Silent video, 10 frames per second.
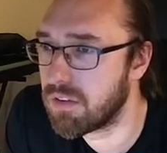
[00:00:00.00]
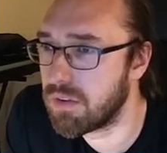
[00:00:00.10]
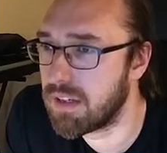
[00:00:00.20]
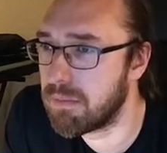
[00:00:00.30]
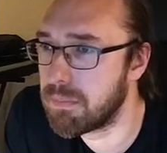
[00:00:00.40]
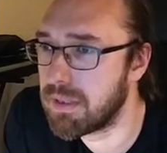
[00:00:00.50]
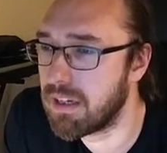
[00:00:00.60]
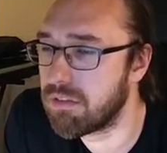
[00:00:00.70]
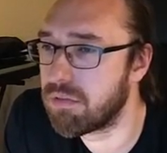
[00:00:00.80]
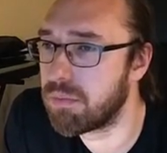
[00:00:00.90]
So in
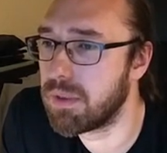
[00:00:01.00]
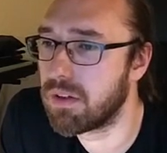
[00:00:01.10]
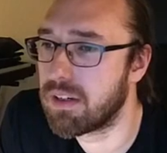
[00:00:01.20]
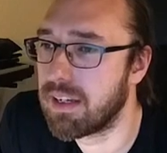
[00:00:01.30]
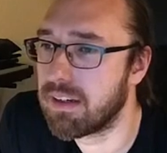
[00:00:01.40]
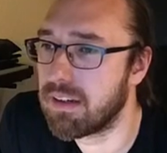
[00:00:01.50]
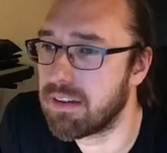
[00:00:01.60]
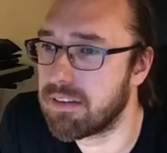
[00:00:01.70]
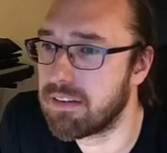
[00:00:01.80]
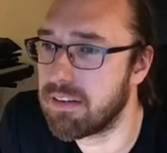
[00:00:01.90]
MPF we got like
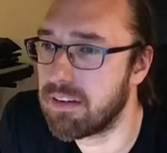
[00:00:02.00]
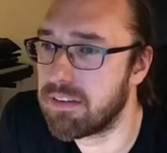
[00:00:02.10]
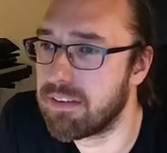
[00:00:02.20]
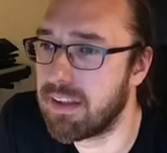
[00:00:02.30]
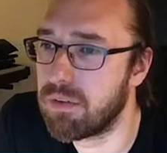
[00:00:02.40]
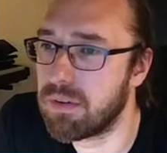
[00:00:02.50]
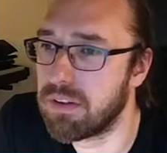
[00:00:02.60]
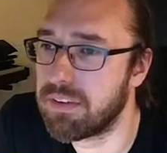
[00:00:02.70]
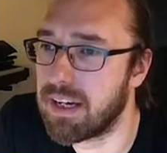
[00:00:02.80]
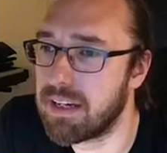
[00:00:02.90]
a
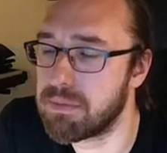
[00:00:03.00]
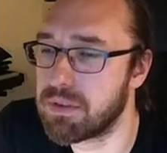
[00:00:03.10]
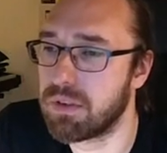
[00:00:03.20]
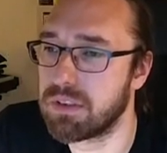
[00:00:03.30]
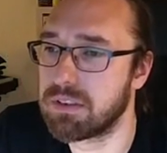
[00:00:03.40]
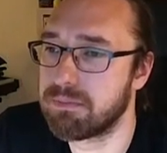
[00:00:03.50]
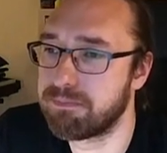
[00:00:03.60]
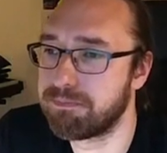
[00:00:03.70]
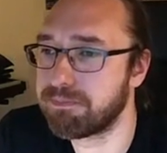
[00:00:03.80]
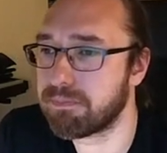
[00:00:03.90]
central time source,
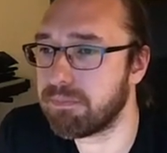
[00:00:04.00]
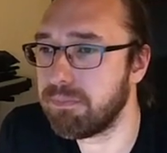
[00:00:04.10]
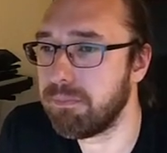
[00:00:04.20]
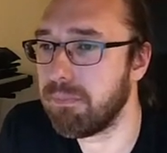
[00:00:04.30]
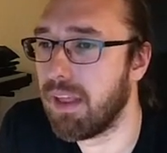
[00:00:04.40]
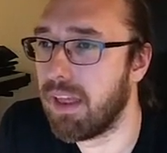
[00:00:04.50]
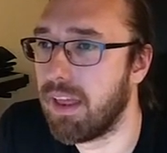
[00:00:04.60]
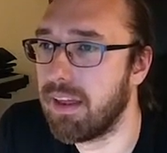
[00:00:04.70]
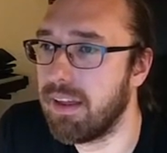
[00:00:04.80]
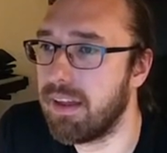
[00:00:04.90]

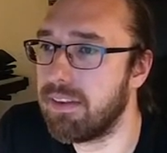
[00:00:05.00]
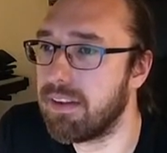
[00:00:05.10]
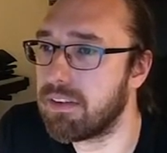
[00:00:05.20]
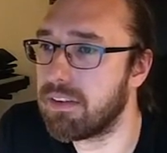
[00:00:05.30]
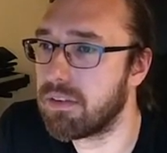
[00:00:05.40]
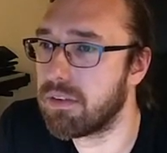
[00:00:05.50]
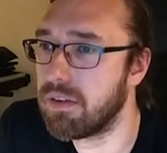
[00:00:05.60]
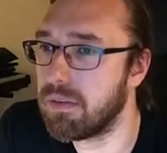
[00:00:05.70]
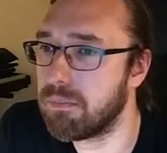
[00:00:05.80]
and that's